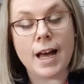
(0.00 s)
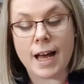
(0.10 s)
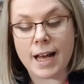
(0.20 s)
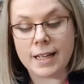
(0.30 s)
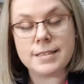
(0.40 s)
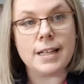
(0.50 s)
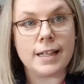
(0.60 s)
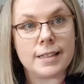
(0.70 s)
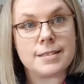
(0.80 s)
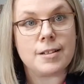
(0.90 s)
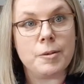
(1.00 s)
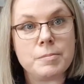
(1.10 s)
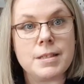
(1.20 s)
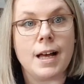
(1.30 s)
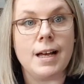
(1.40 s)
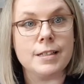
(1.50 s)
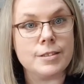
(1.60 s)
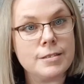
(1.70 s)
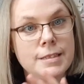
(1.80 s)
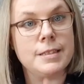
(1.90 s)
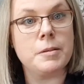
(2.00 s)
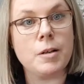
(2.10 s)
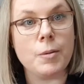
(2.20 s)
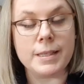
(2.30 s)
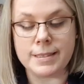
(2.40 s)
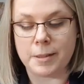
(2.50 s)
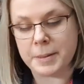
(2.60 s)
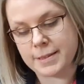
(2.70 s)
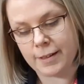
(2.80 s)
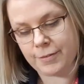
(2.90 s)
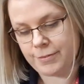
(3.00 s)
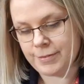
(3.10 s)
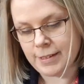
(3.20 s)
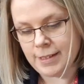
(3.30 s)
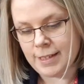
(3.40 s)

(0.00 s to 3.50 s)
and take it as it comes and go easy on myself.